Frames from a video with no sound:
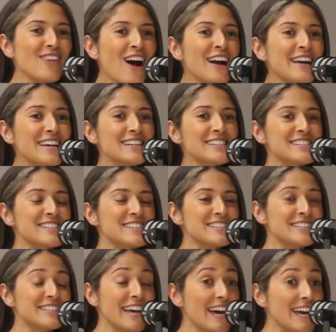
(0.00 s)
I guess,
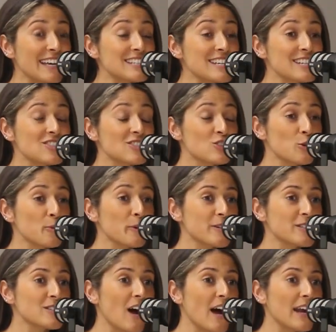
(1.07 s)
it's super
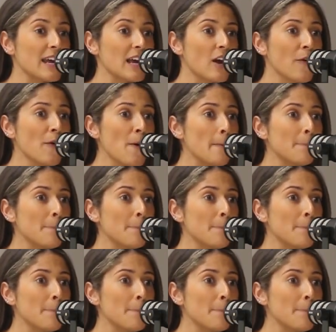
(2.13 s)
exciting.